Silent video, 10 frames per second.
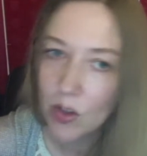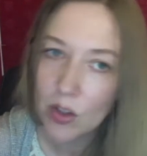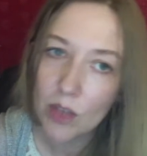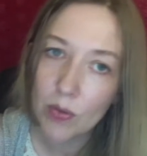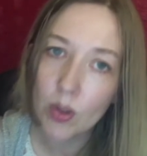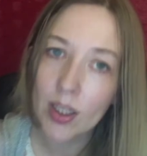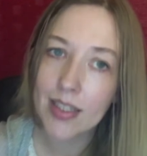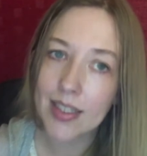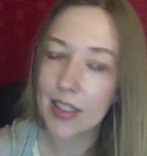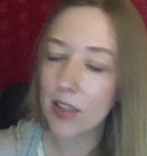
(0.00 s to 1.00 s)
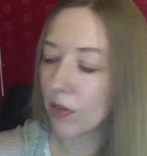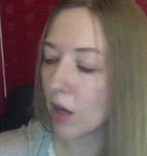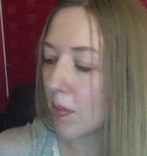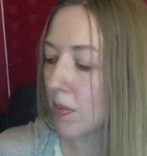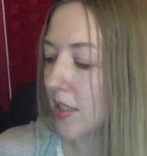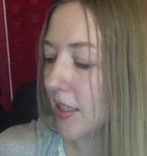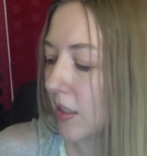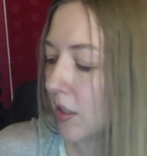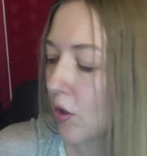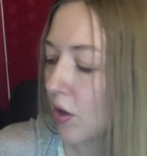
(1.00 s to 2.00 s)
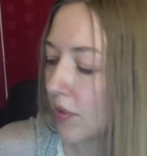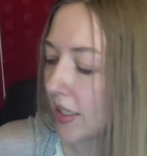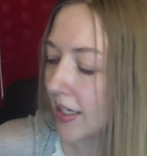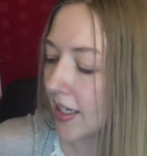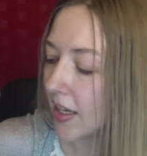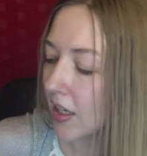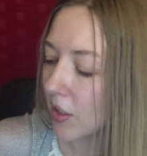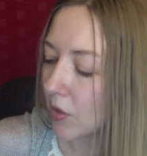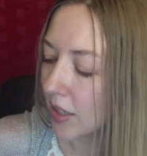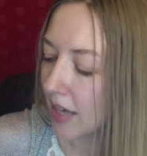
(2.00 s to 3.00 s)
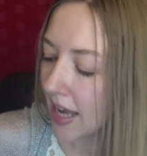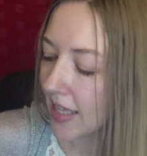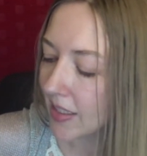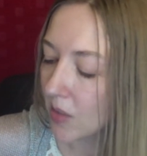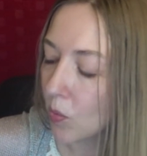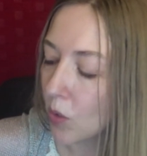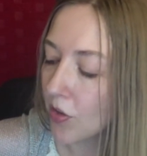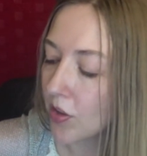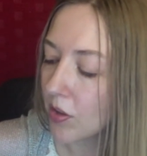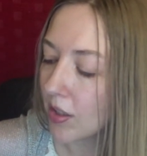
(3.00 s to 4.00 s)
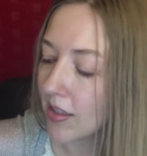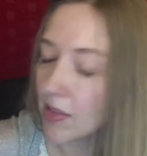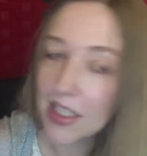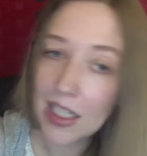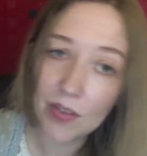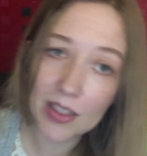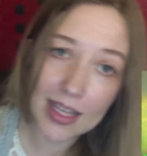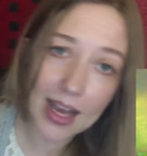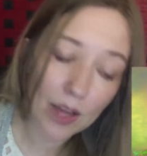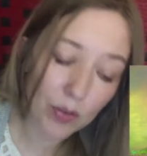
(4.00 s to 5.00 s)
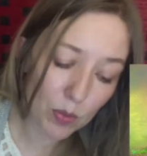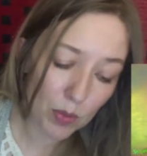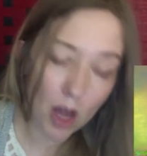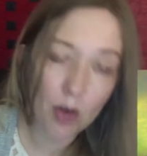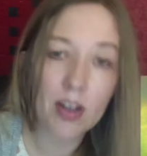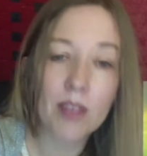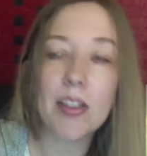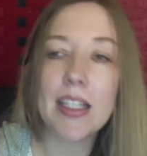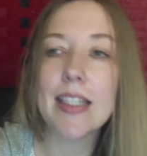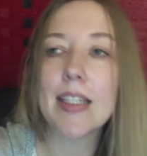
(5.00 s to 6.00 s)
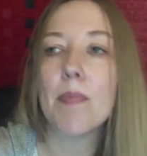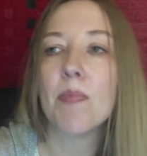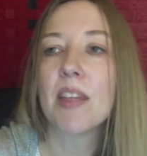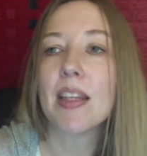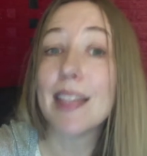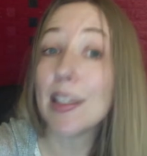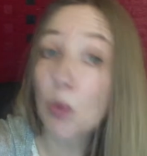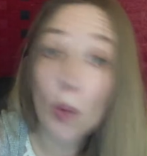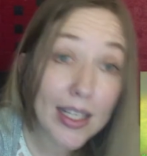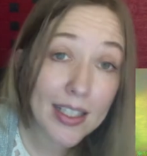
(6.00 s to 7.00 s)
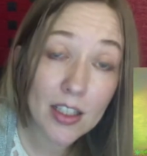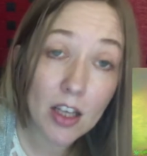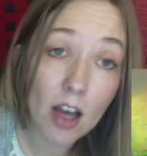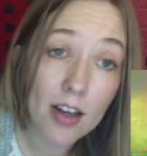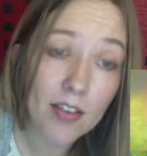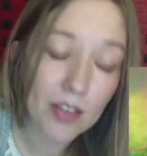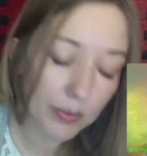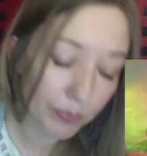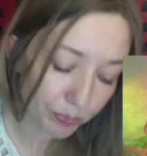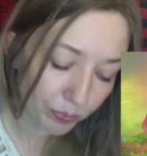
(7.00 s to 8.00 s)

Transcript: So if you get Six of Cups in your reading, you can ask what, and especially if it's the outcome card or if it is situation card even,